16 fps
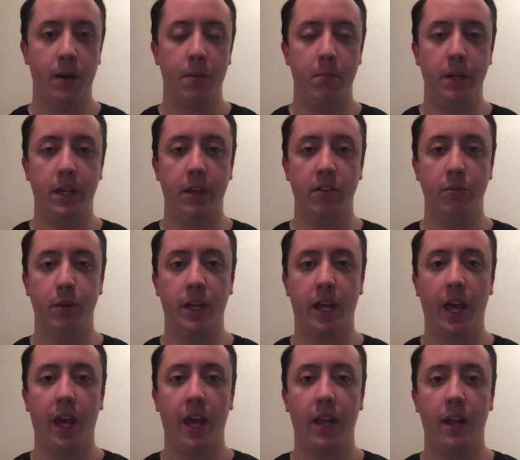because we
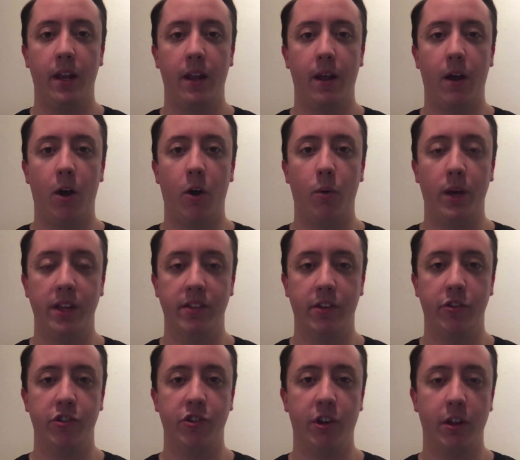can't always
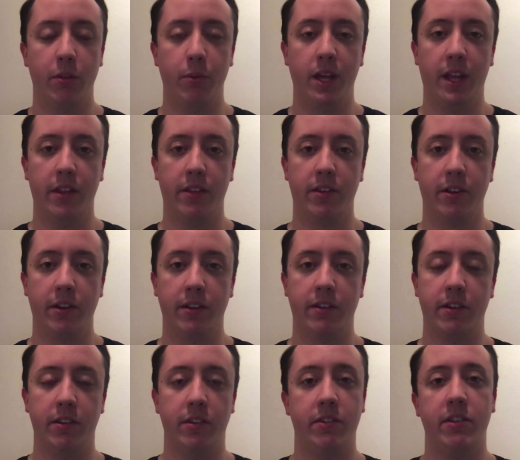ensure that we insert
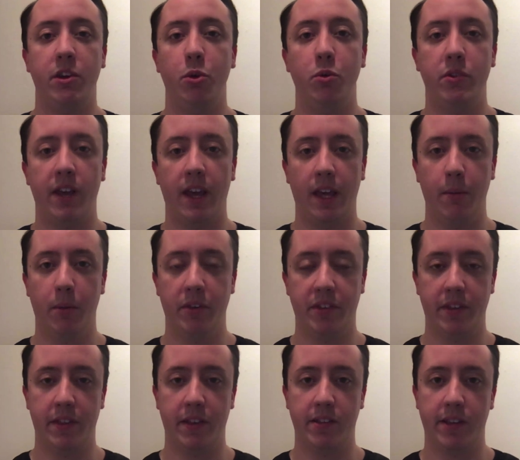to two tables
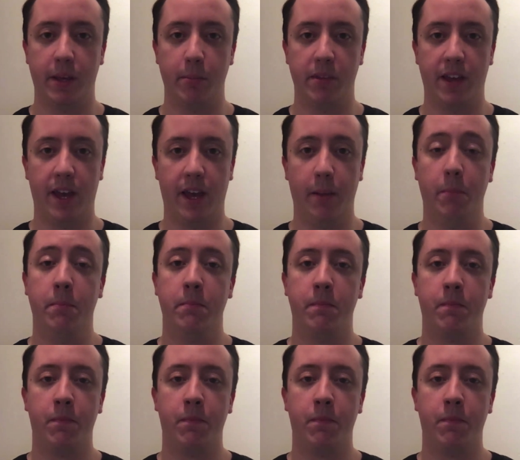at the same time.